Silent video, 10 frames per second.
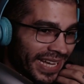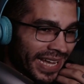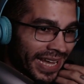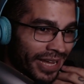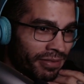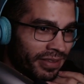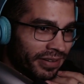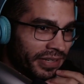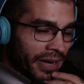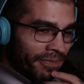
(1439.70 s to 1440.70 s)
health and
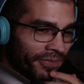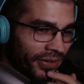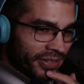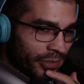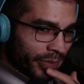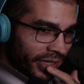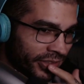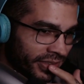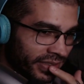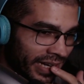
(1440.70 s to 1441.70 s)
comfort
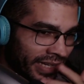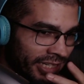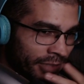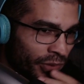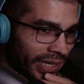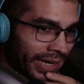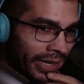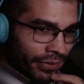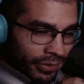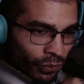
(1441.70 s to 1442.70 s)
inspection. I think it's more like
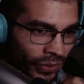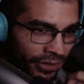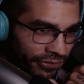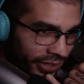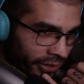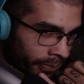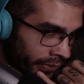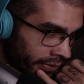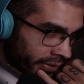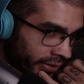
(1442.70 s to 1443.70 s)
health and welfare, but